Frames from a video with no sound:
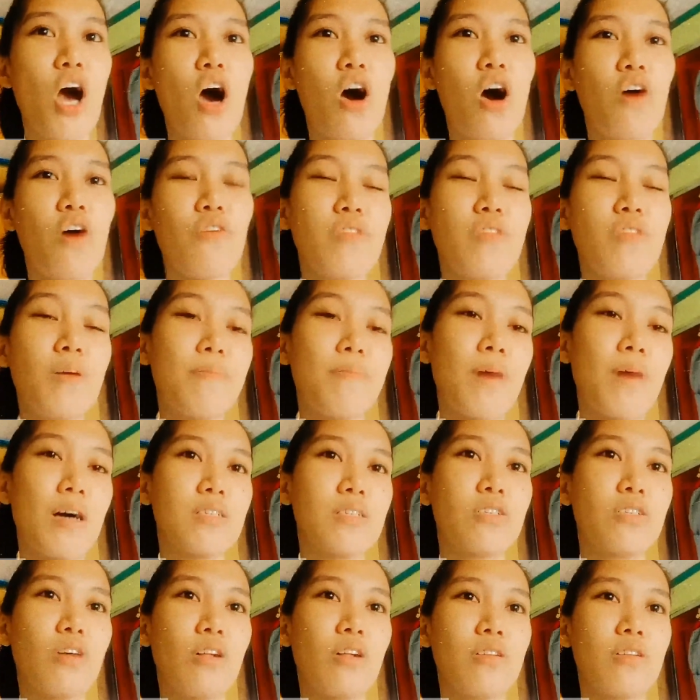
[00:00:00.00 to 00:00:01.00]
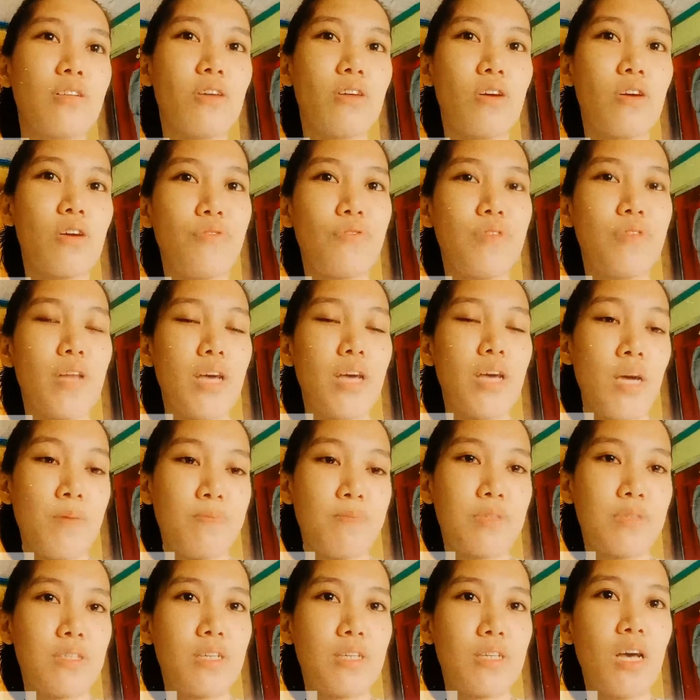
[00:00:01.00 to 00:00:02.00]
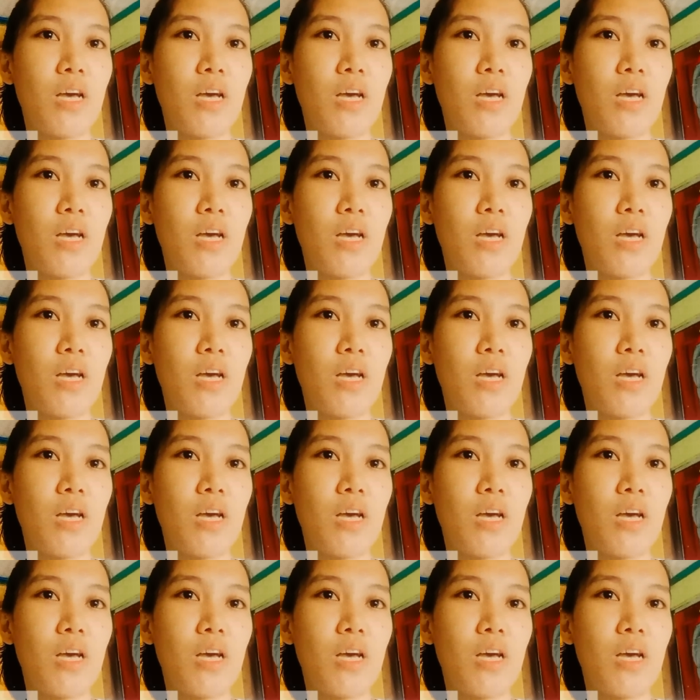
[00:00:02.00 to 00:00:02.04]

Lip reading: of the muscles around the hips,